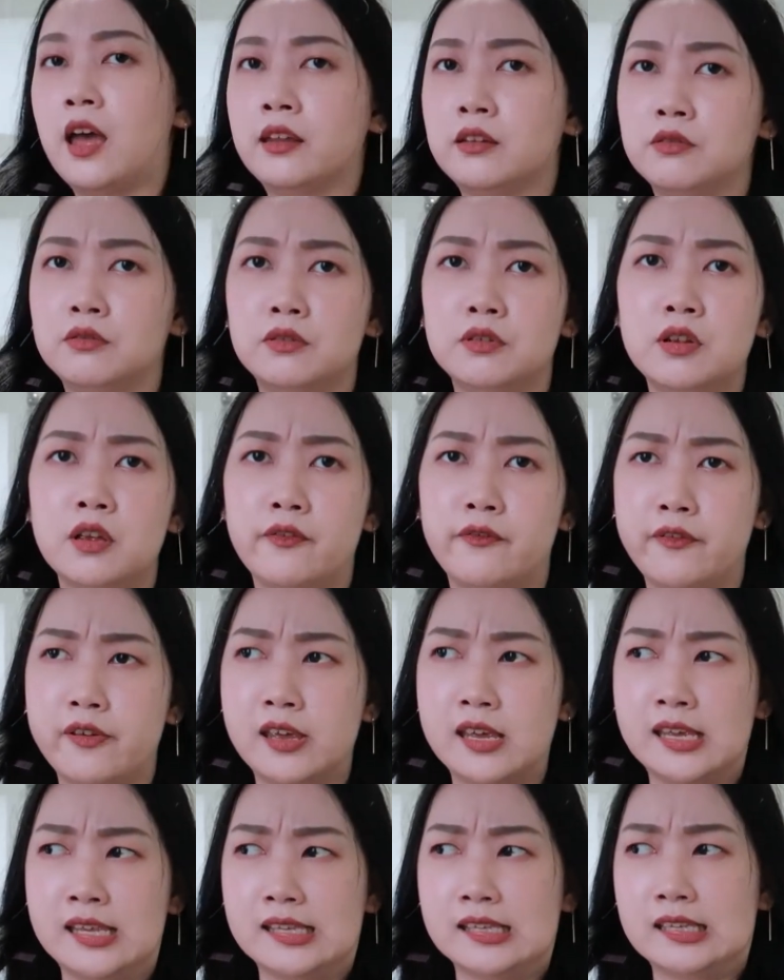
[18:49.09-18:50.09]
I don't know if
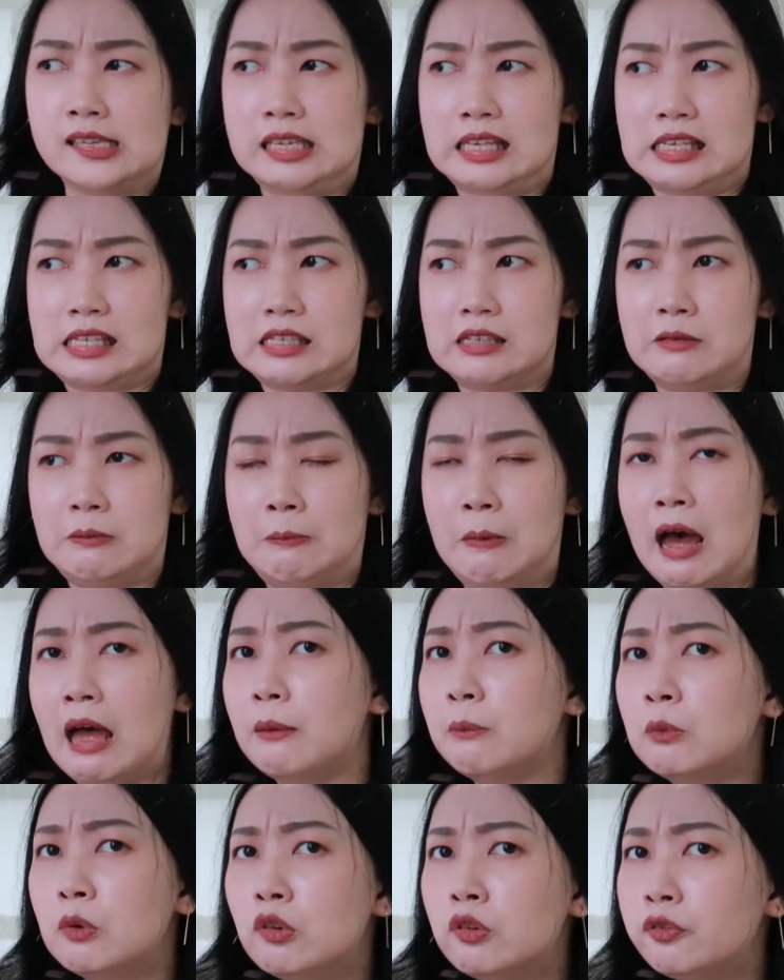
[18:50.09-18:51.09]
it's a
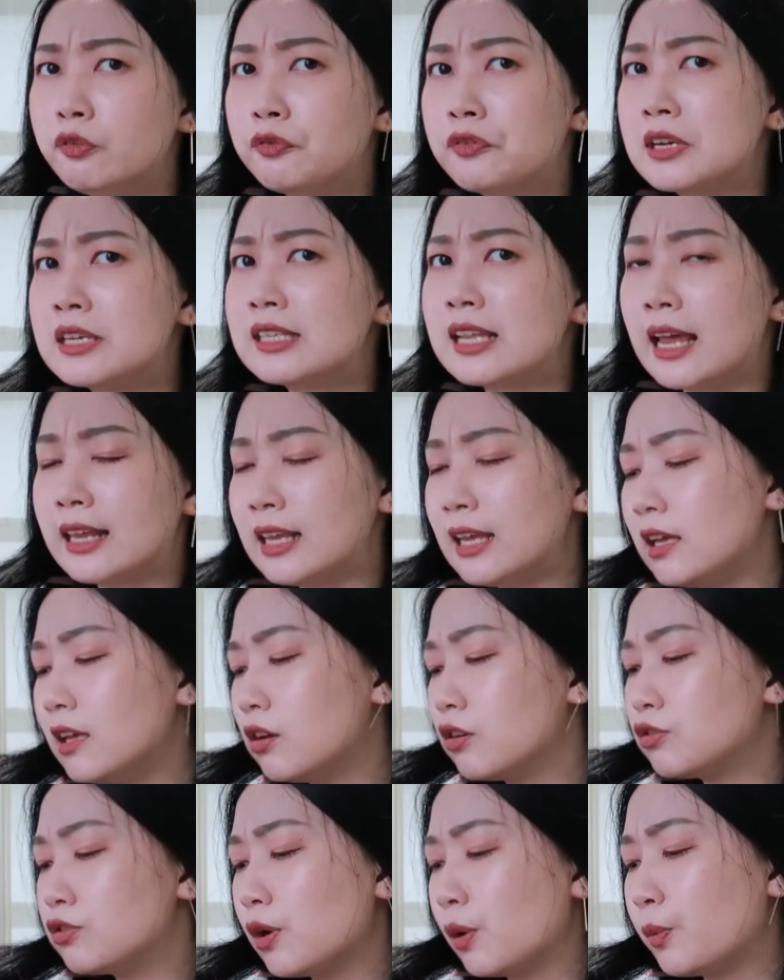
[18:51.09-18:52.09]
smart move
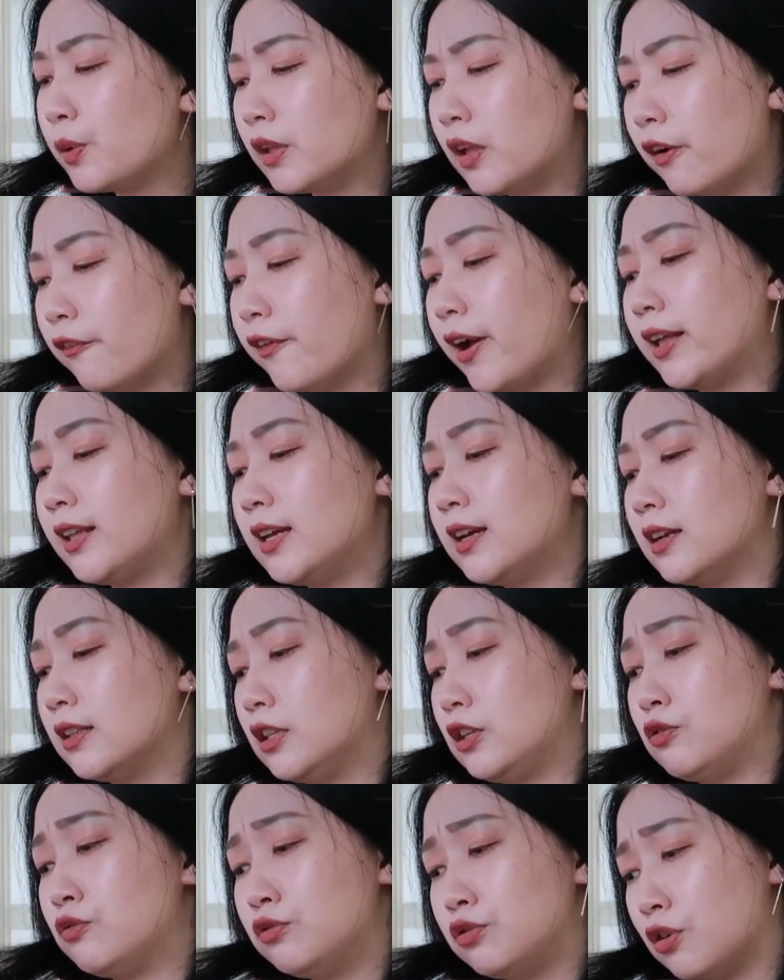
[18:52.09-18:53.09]
resigning your job without finding
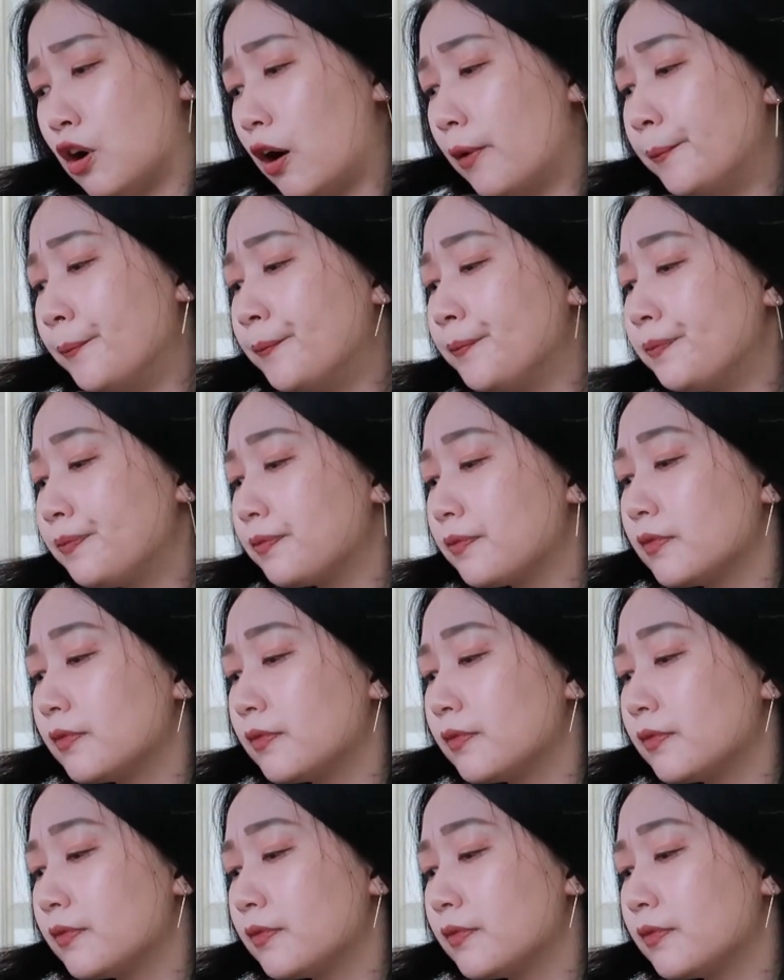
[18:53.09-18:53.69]
a new job.